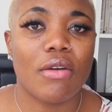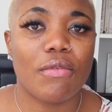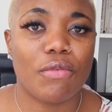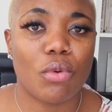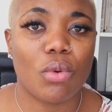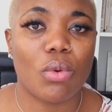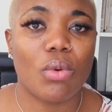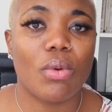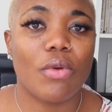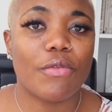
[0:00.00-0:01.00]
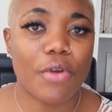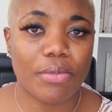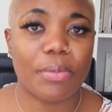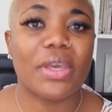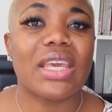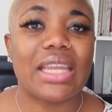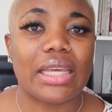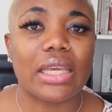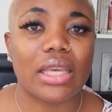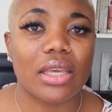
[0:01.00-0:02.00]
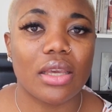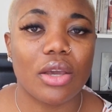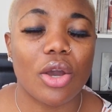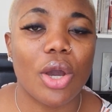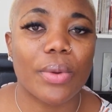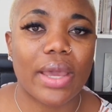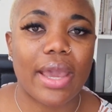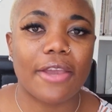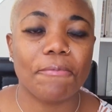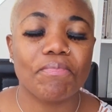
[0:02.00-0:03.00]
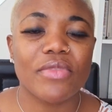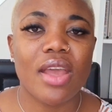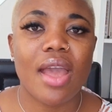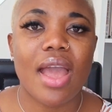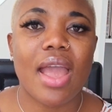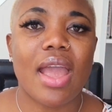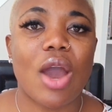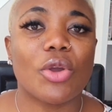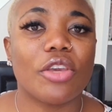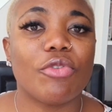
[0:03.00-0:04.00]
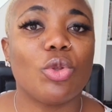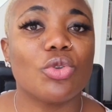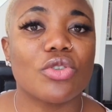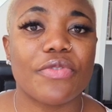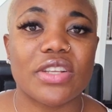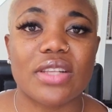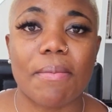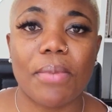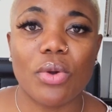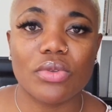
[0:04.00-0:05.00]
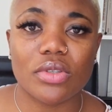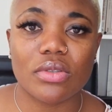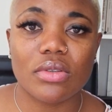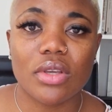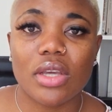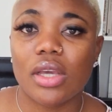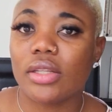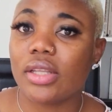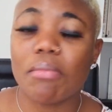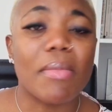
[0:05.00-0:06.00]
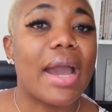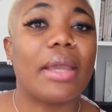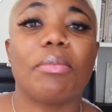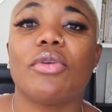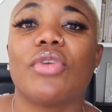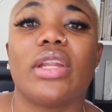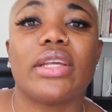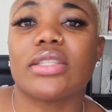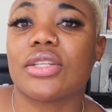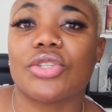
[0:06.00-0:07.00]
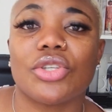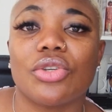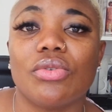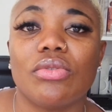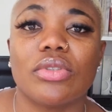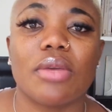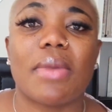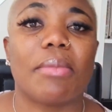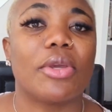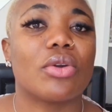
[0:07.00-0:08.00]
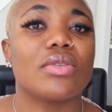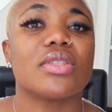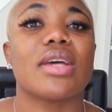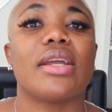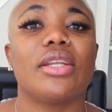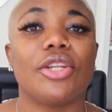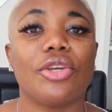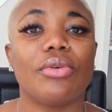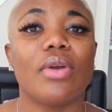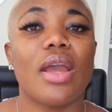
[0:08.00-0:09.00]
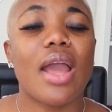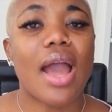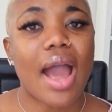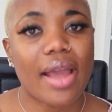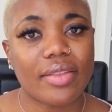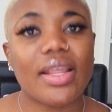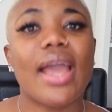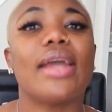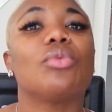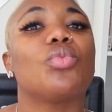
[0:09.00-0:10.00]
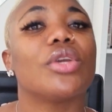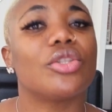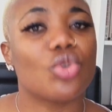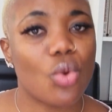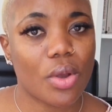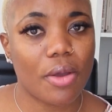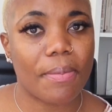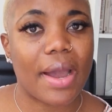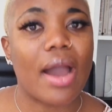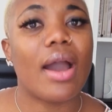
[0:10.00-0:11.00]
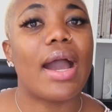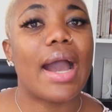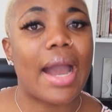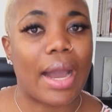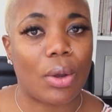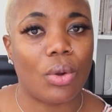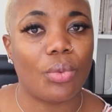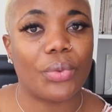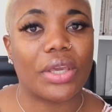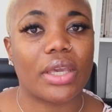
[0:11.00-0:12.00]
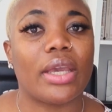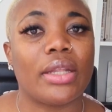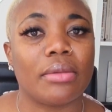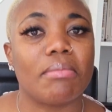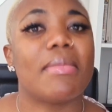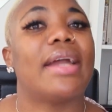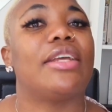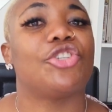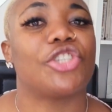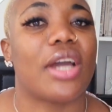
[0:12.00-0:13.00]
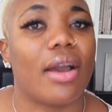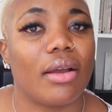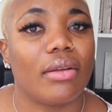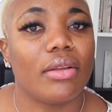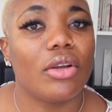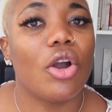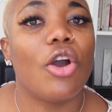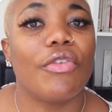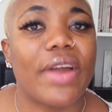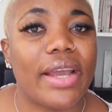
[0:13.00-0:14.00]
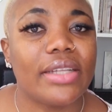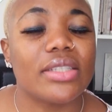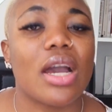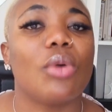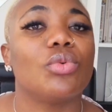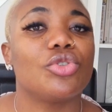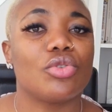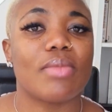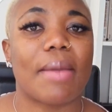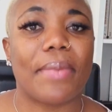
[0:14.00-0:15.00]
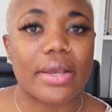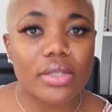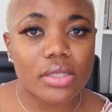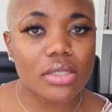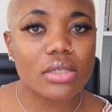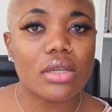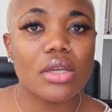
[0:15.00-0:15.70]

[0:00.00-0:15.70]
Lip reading: from the beginning, okay? And I'll give you lots of examples. They might be related to you, they might be concerning you, and then we talk about how we can manage that. All right, I will do my best